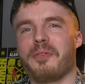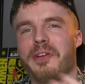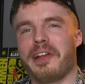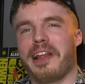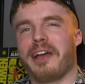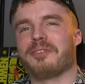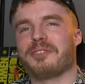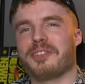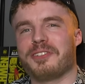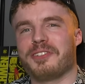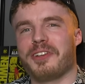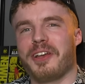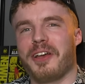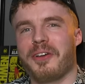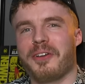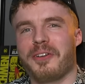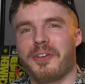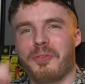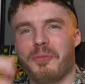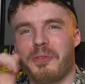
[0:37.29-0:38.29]
We're allowed to
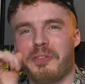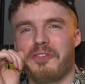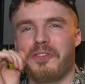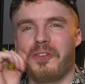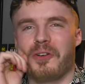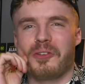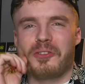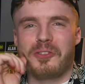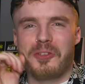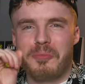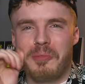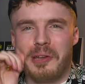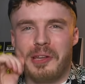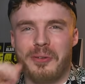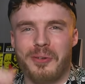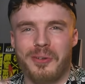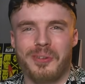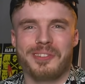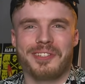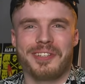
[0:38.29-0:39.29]
joke. We've fought too
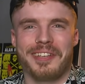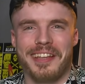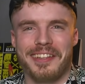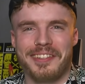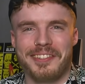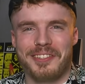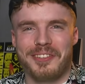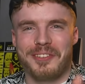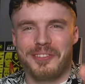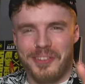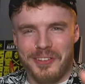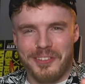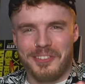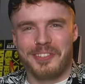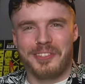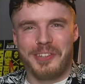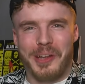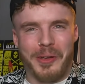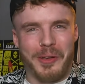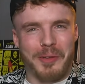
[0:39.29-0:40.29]
many wars against you not
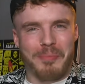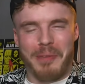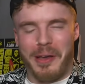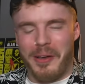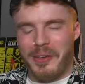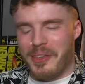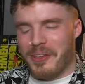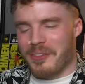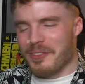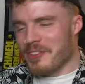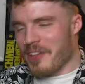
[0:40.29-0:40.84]
to joke about you.